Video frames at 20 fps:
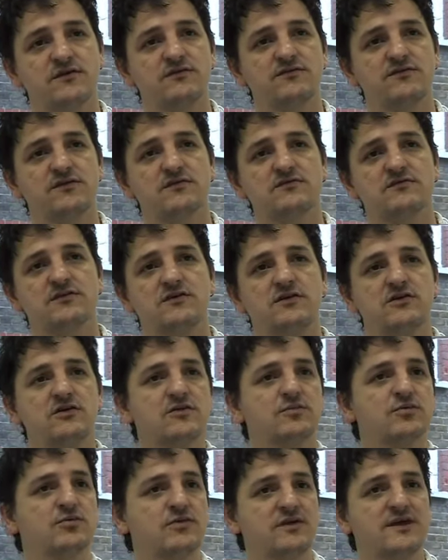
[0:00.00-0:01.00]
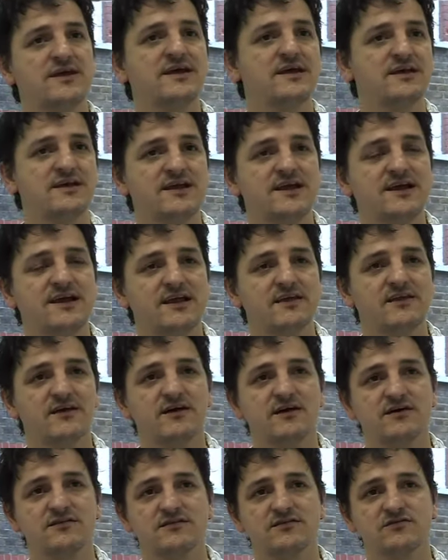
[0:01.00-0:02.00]
use in Europe, or nearly the
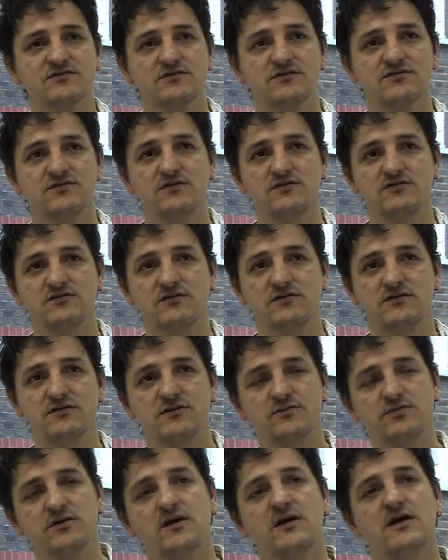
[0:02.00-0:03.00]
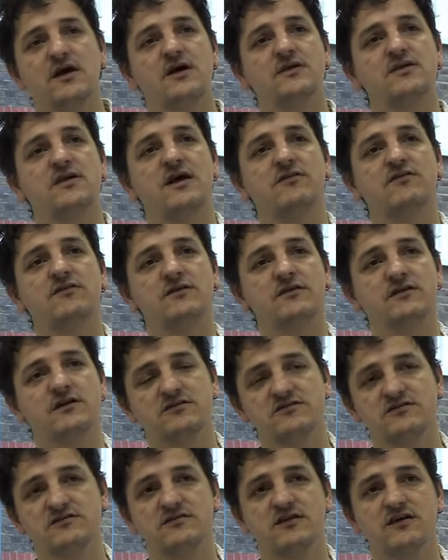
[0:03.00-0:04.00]
highest levels of use in Europe. And you have
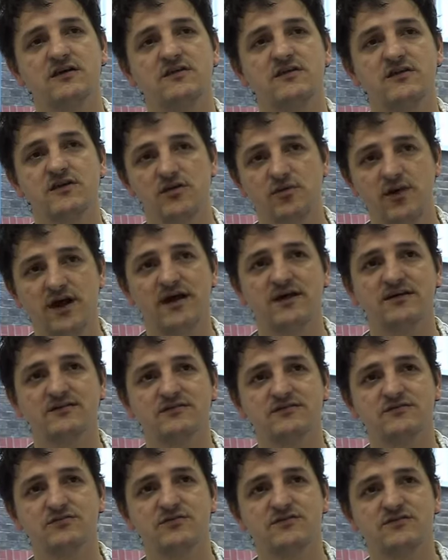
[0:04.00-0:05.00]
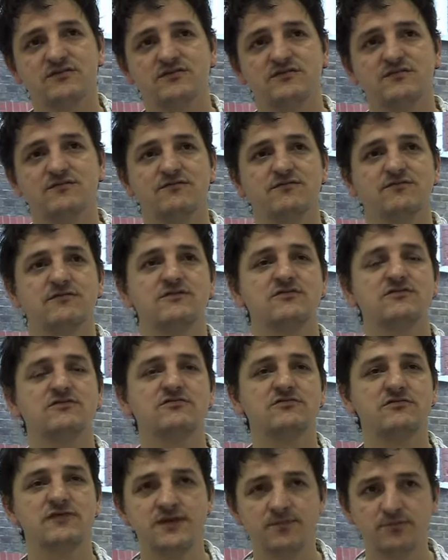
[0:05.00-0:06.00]
countries like the US, which is
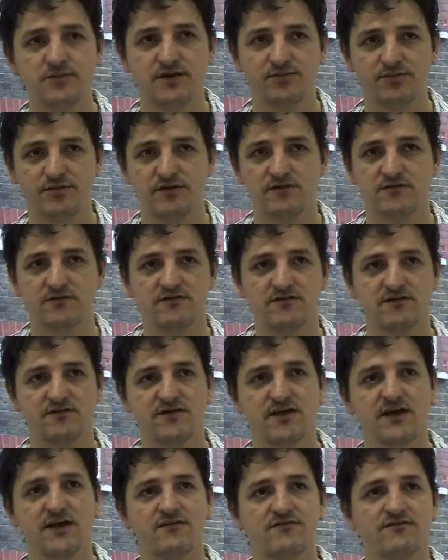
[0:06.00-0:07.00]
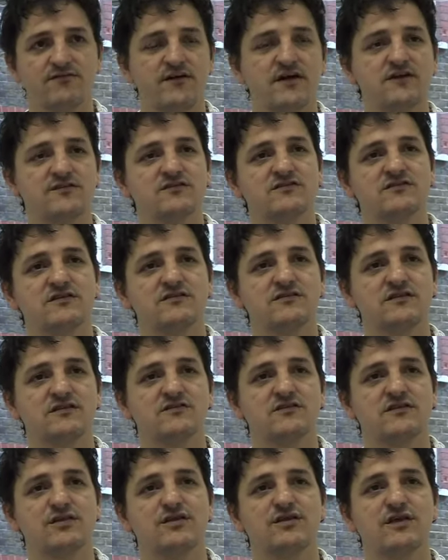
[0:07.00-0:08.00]
extremely punitive. They have 500,000 or
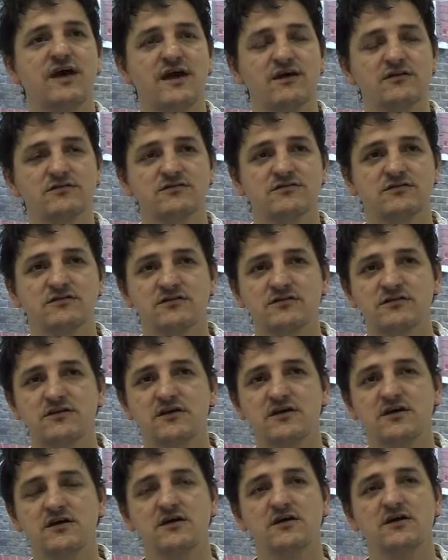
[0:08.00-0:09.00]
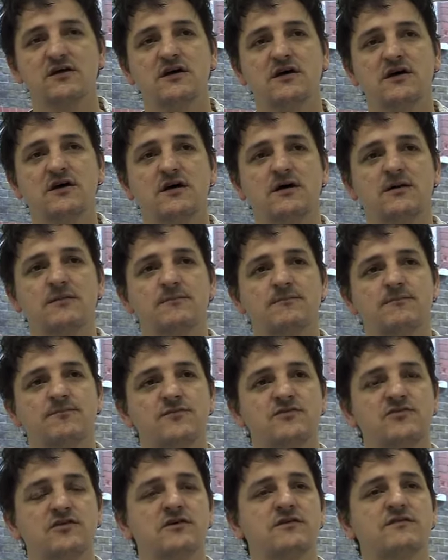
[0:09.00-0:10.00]
600,000
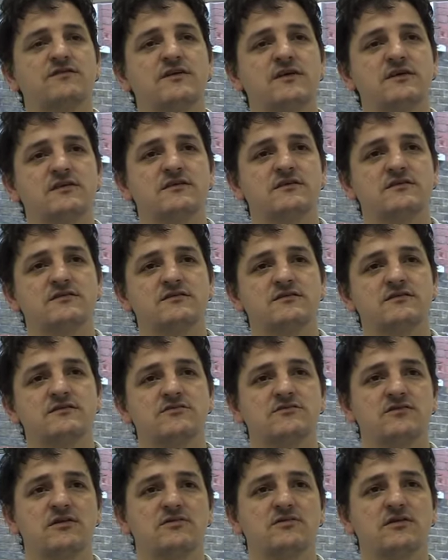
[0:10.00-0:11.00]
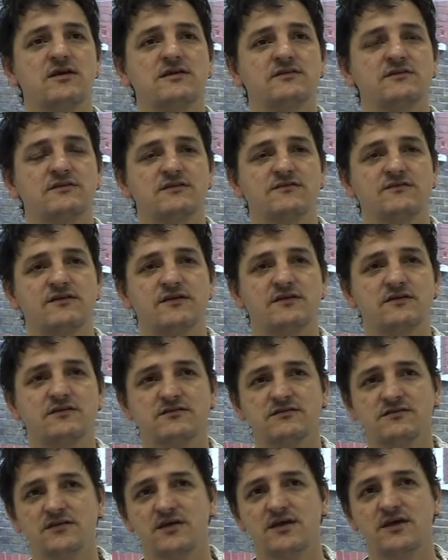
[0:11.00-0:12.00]
drug offenders or drug-related
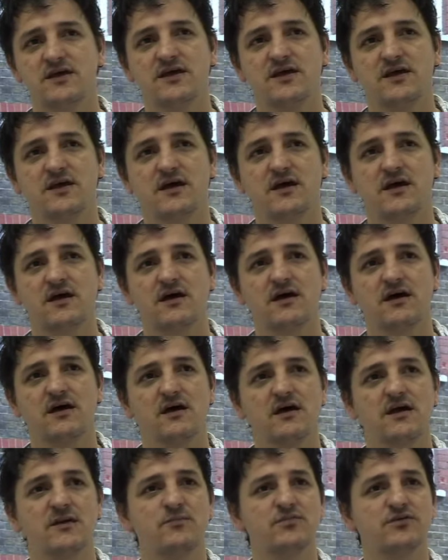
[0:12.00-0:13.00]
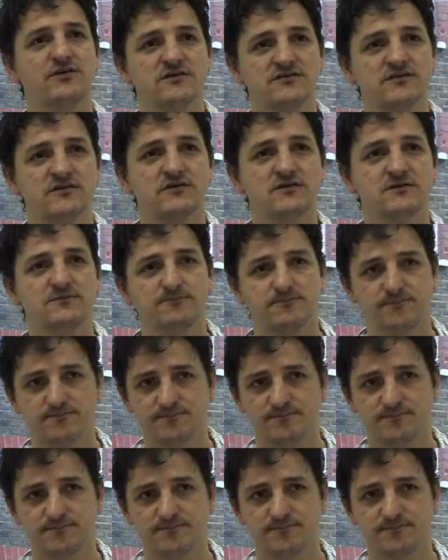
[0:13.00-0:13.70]
offenders in prison.